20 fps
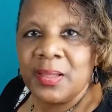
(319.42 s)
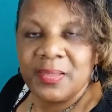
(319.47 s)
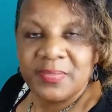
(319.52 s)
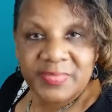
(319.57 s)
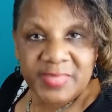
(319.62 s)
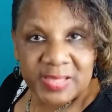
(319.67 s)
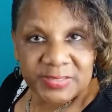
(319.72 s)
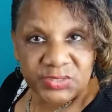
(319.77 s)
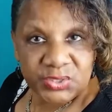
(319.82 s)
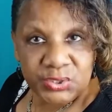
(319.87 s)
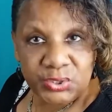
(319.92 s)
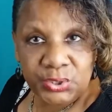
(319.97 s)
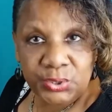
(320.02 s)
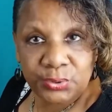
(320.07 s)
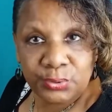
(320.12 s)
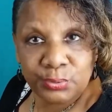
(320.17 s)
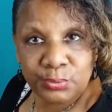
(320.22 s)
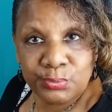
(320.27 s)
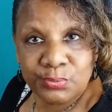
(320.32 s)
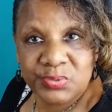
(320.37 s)
that's
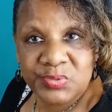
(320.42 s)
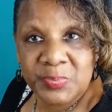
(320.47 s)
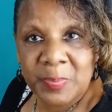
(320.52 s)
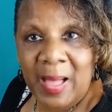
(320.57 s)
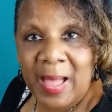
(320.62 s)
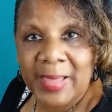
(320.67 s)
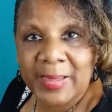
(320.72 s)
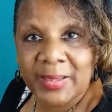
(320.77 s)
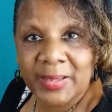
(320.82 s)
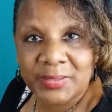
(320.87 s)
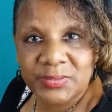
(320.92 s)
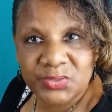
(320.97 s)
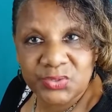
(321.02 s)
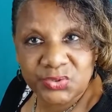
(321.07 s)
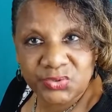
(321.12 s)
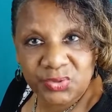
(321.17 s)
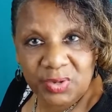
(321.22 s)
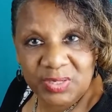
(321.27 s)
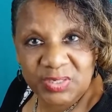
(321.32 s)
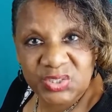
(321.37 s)
used by
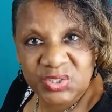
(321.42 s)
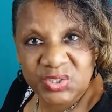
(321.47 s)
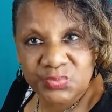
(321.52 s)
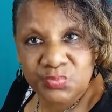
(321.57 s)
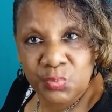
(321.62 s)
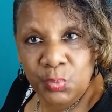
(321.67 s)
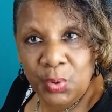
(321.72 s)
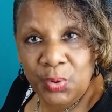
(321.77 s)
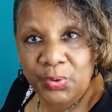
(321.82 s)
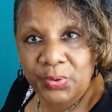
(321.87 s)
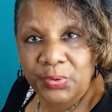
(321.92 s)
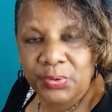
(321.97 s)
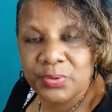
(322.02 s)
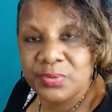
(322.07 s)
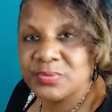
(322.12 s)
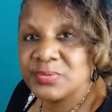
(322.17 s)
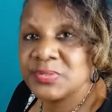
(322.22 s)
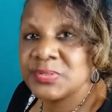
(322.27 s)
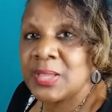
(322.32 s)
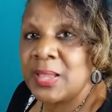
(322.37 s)
construction
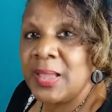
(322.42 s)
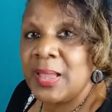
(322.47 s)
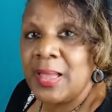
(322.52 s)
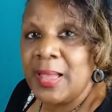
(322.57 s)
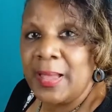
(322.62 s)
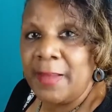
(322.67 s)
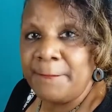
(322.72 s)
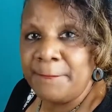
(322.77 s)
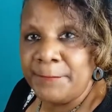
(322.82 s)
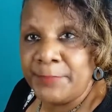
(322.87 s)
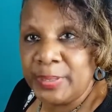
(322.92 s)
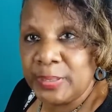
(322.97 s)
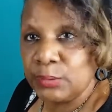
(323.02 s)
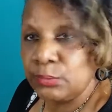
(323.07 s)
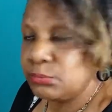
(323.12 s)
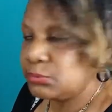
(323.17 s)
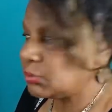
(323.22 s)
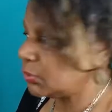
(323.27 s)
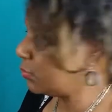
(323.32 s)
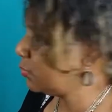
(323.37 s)
workers,
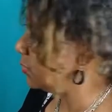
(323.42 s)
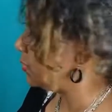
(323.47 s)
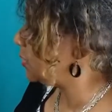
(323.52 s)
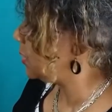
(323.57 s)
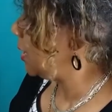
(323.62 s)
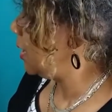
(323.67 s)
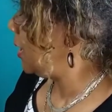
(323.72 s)
builders,